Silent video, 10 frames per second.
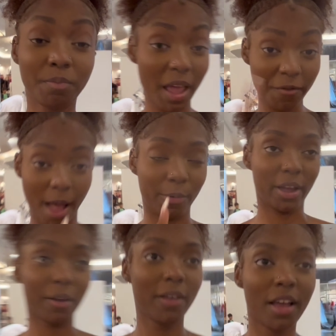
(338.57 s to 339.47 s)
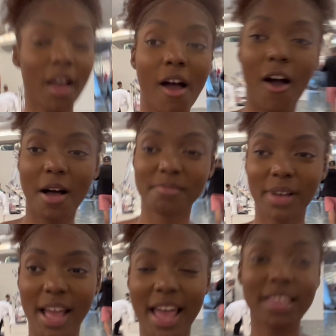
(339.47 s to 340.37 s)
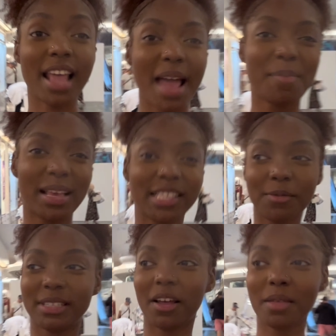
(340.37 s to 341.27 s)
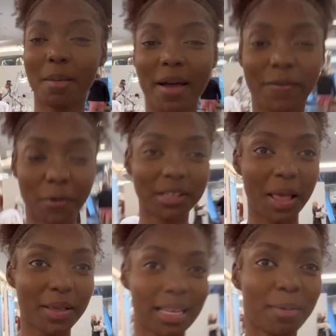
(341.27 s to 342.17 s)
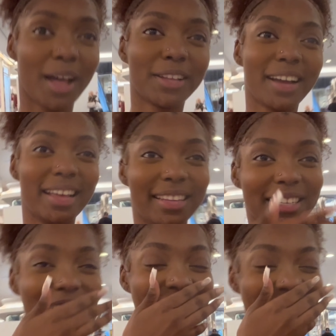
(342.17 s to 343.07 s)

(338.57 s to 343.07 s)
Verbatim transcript: Pay for Apple Care. Um, and I basically was telling them how my phone is not the same color, and they just